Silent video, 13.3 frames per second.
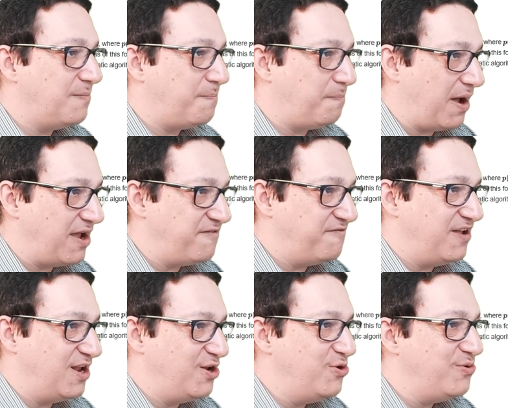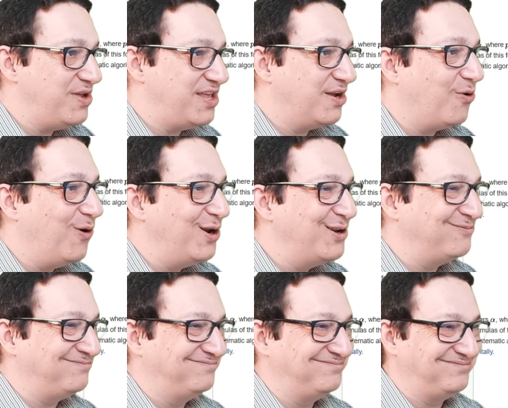value equal,
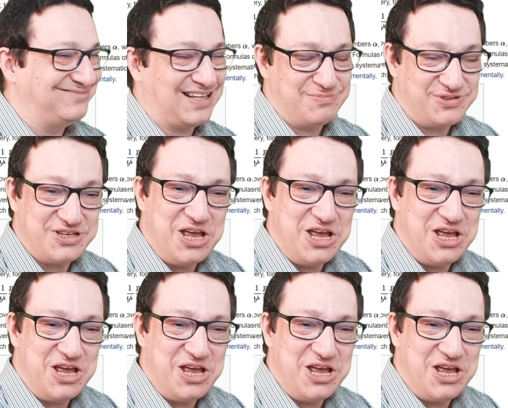I'm